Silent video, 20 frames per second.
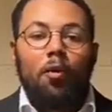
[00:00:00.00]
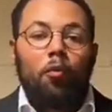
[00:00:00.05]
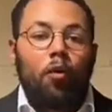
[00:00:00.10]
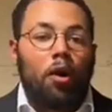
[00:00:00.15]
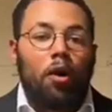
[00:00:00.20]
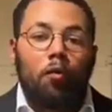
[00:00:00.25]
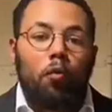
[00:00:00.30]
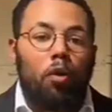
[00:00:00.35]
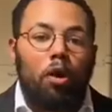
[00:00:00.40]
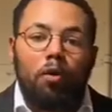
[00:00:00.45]

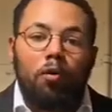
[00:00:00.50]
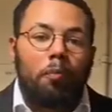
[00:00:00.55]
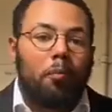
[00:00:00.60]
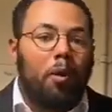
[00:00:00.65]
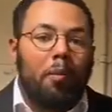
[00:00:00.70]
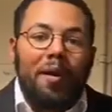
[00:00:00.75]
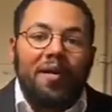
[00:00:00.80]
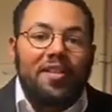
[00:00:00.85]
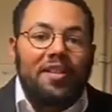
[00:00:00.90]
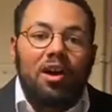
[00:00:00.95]
What
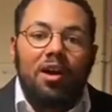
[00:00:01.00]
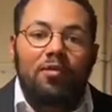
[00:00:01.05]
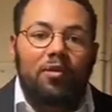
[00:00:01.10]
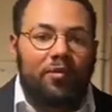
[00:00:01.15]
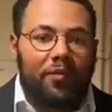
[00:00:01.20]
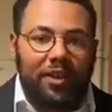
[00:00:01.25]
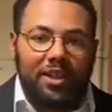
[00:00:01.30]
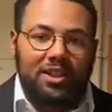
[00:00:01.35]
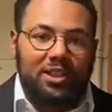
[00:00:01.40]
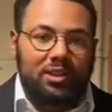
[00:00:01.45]
about the other
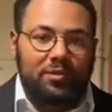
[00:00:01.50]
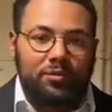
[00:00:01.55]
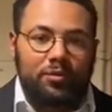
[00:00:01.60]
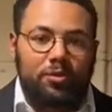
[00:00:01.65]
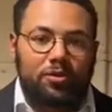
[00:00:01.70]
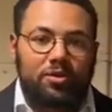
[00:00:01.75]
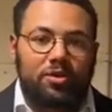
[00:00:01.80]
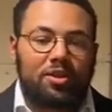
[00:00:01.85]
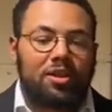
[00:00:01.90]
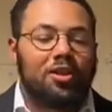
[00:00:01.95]

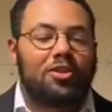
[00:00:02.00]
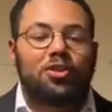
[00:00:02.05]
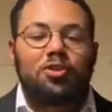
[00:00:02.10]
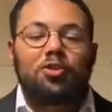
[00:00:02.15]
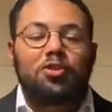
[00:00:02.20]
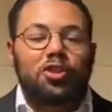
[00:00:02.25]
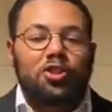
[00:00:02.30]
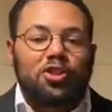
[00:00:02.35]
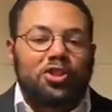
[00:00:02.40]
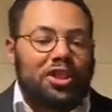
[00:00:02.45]
festivals? So
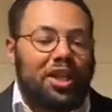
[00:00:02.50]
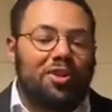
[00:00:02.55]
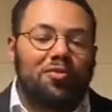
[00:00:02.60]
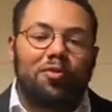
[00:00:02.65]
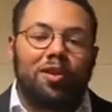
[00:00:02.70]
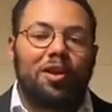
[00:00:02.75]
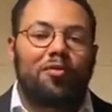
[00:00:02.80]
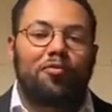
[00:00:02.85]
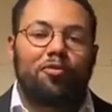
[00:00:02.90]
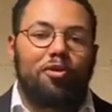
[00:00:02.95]
just generally
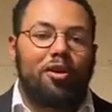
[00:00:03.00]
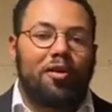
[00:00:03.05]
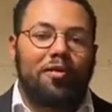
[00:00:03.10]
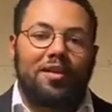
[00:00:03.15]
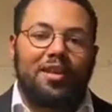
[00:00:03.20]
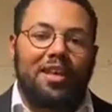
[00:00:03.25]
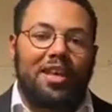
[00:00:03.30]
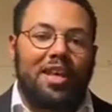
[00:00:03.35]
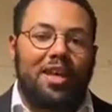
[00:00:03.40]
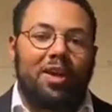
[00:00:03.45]
throughout the
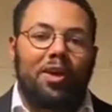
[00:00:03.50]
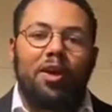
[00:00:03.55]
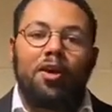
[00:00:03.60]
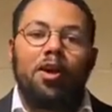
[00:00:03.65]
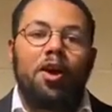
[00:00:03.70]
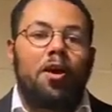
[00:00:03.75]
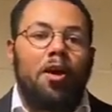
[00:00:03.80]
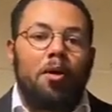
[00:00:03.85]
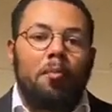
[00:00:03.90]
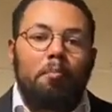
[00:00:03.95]
year,
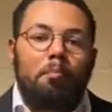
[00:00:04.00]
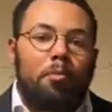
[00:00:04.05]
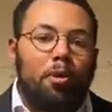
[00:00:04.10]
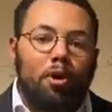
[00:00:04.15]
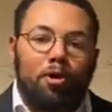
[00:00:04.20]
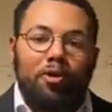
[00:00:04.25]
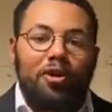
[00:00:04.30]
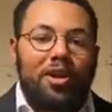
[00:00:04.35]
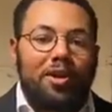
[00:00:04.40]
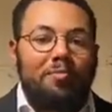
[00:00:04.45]

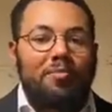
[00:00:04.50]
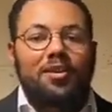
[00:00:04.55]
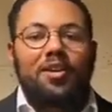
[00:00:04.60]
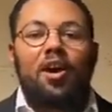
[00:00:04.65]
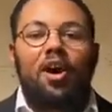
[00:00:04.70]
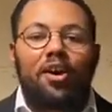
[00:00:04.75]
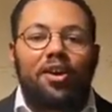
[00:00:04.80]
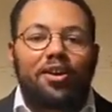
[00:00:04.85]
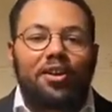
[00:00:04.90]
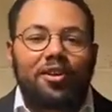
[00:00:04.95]
Purim and
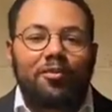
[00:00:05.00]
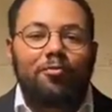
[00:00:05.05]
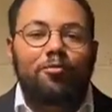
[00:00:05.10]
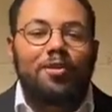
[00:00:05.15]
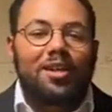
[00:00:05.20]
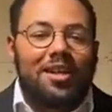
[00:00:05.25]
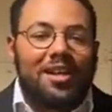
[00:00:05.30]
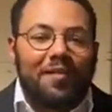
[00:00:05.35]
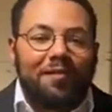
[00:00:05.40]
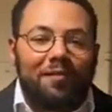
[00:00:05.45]
Hanukkah,
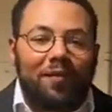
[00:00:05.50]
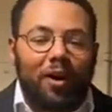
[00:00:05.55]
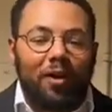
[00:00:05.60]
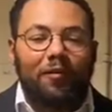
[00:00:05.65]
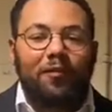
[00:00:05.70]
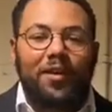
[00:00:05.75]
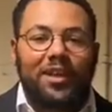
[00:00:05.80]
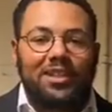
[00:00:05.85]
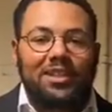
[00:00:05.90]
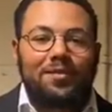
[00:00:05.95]
really fun
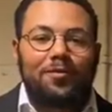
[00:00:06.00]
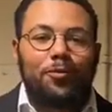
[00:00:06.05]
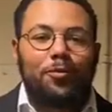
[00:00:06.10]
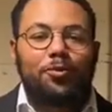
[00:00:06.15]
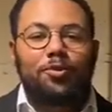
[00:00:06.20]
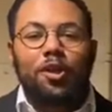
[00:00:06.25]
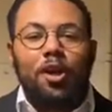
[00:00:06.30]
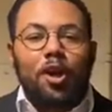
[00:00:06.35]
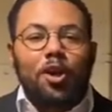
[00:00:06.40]
festivals.